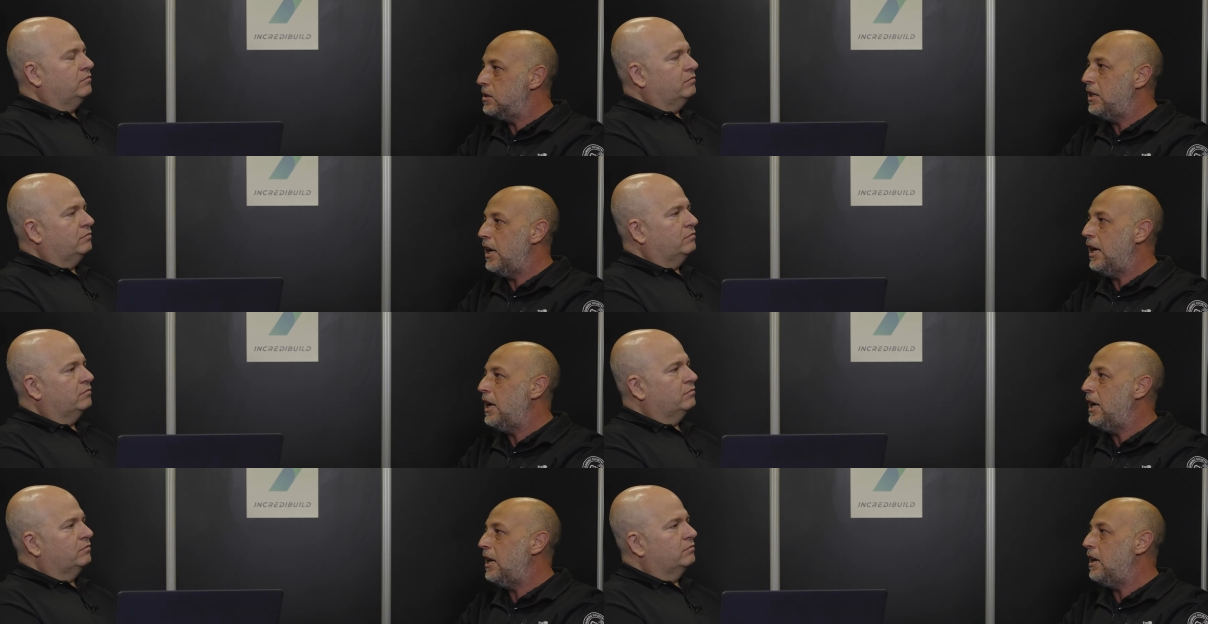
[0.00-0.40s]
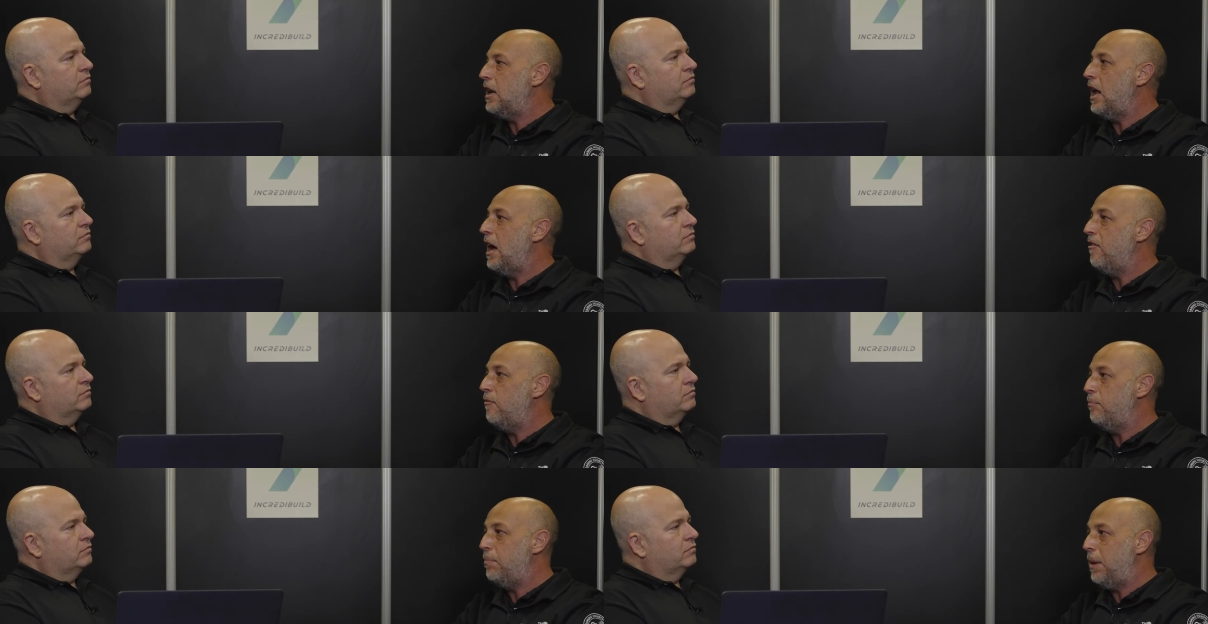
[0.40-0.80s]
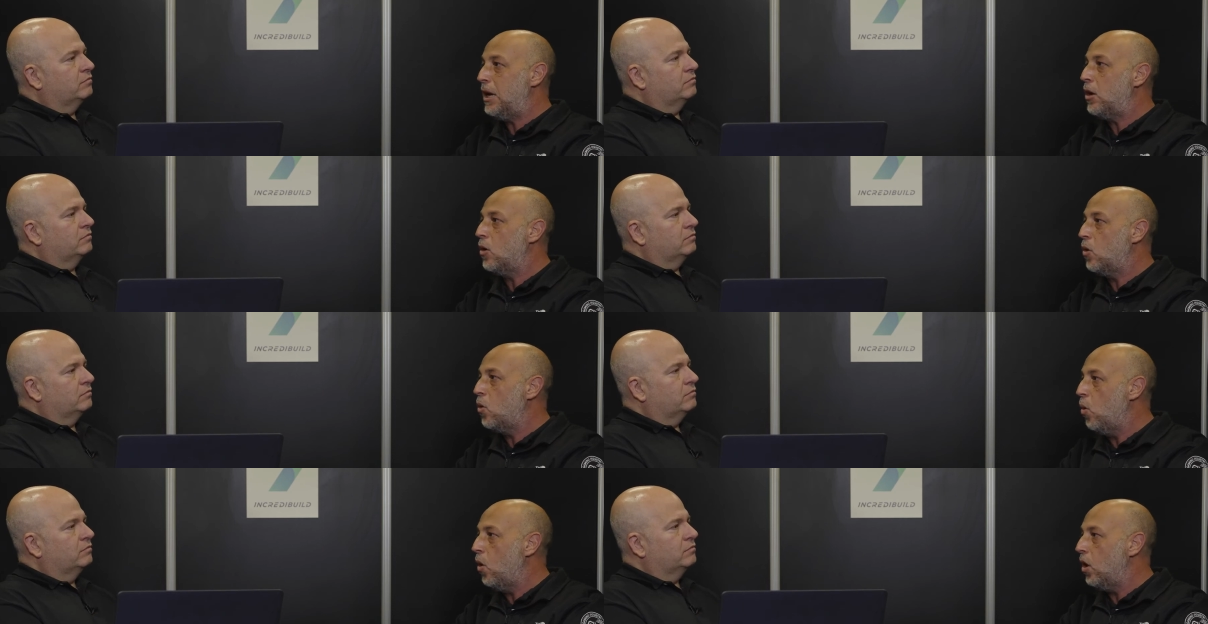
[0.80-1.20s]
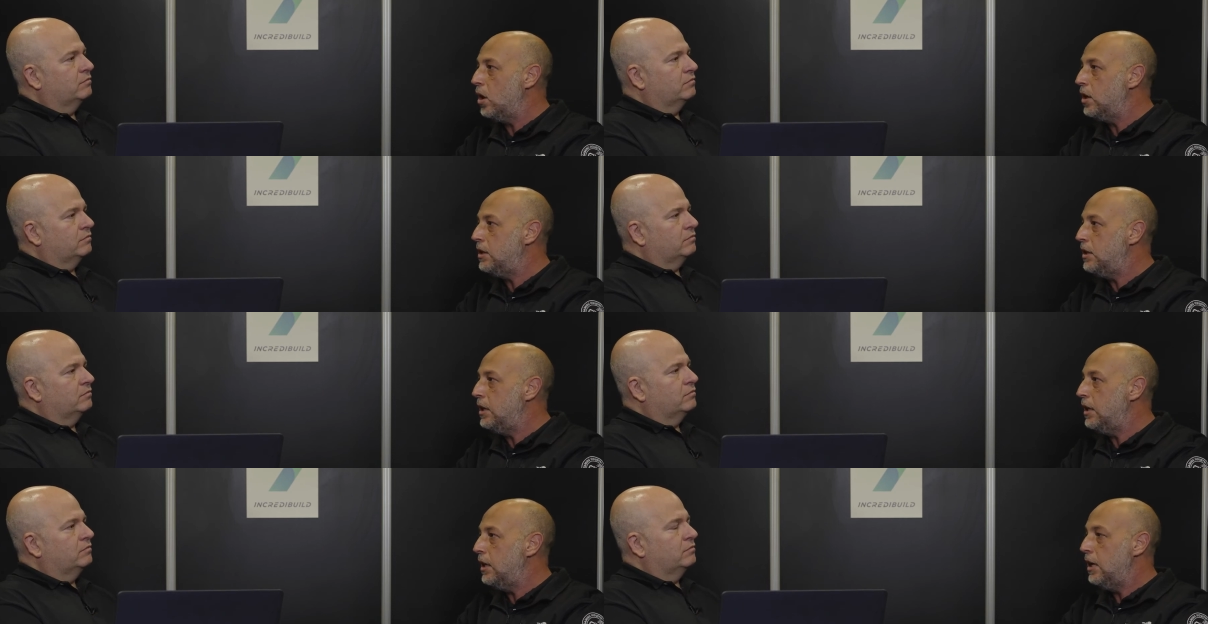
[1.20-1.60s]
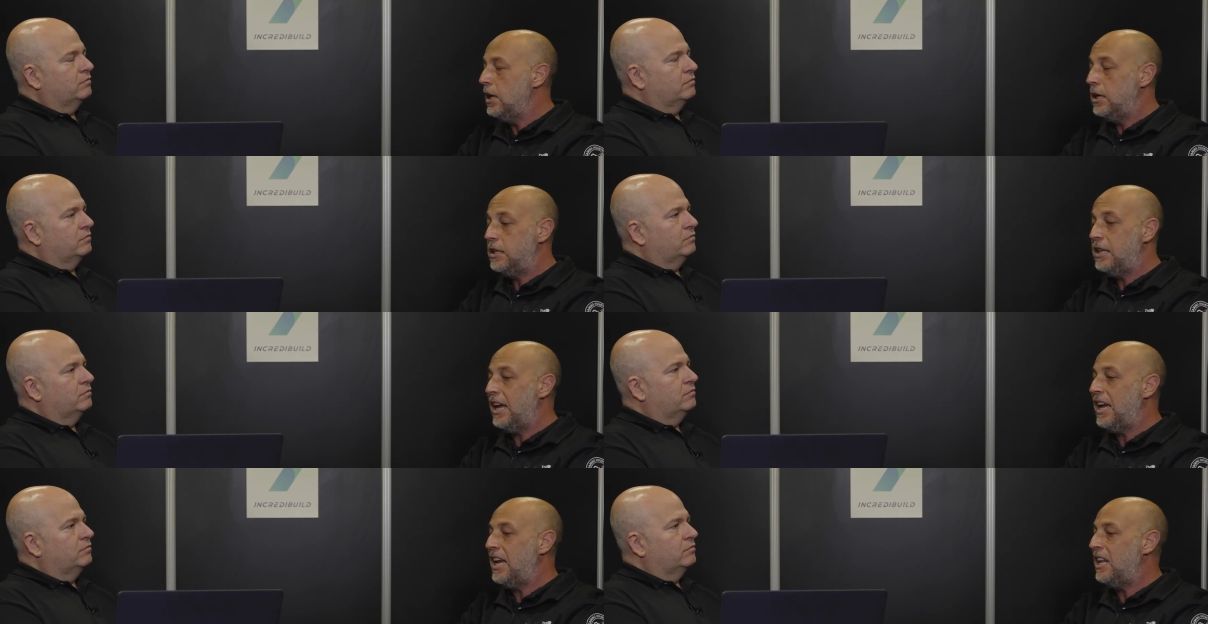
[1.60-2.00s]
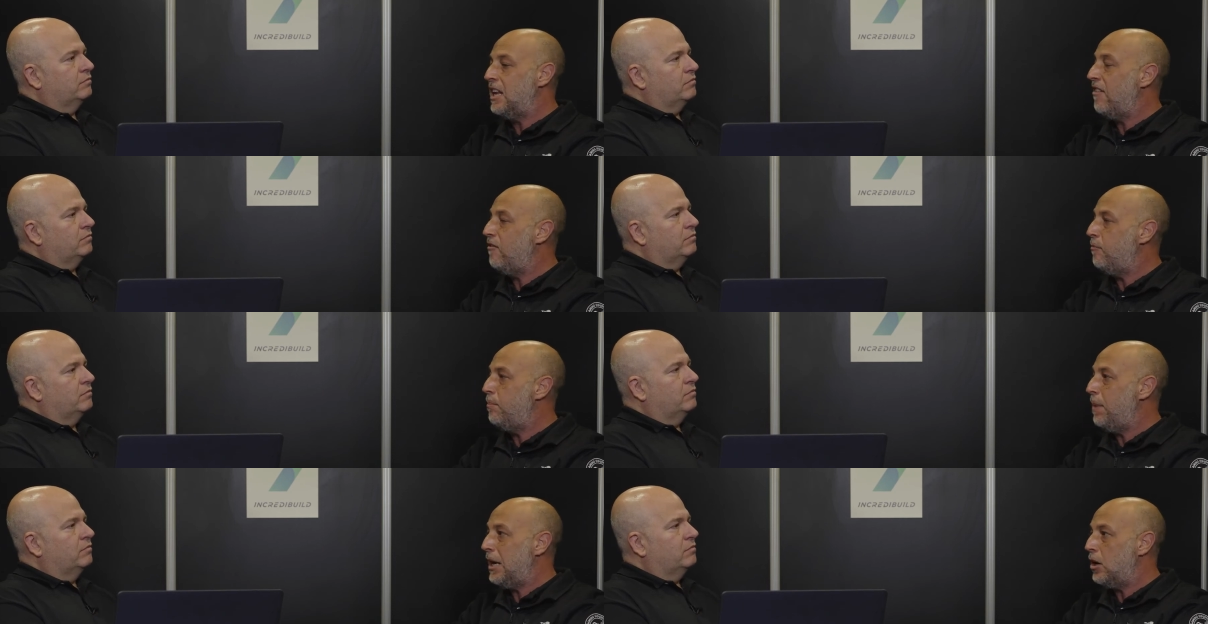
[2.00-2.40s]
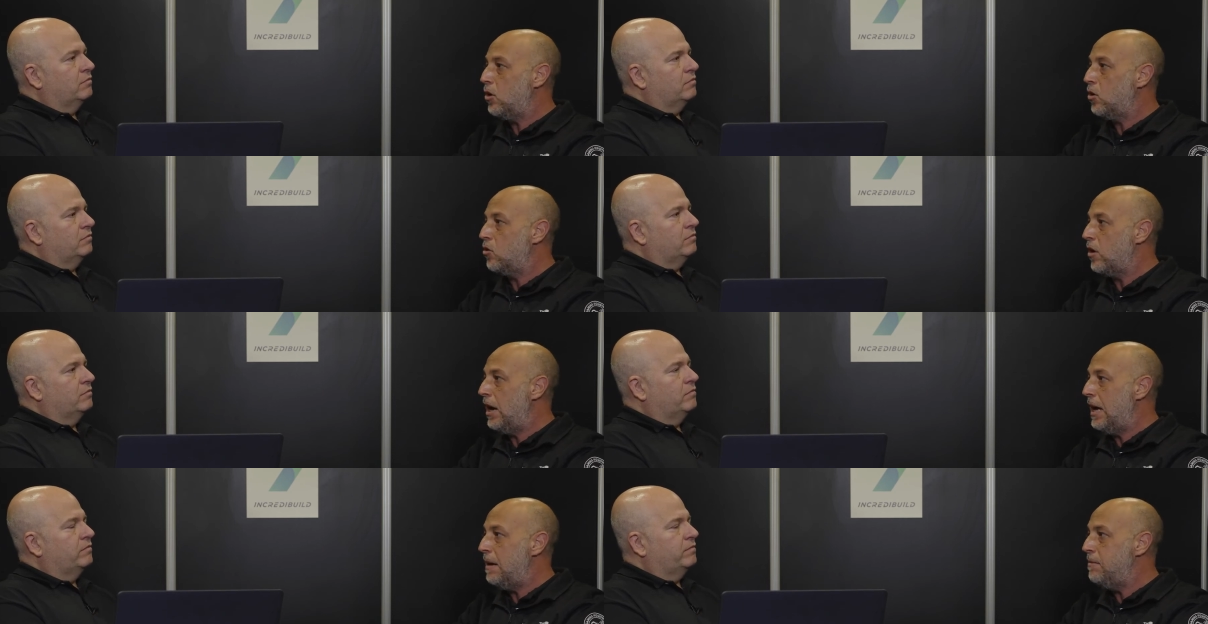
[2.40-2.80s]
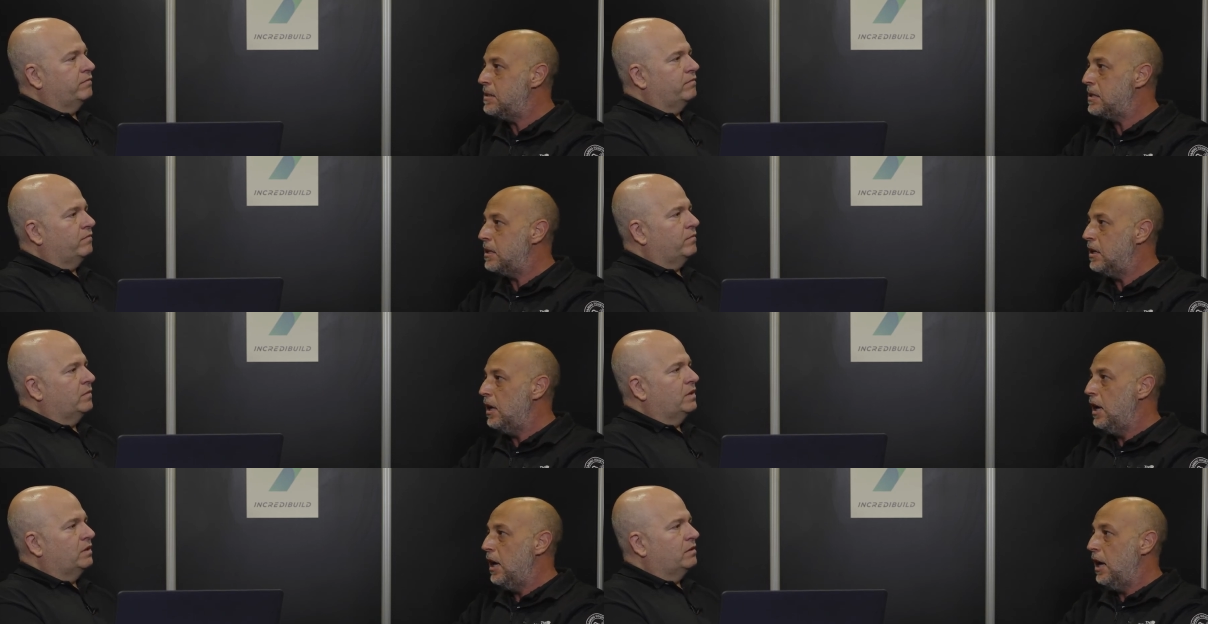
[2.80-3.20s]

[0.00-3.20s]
Speaker 1: they can have better quality, they can have better grains,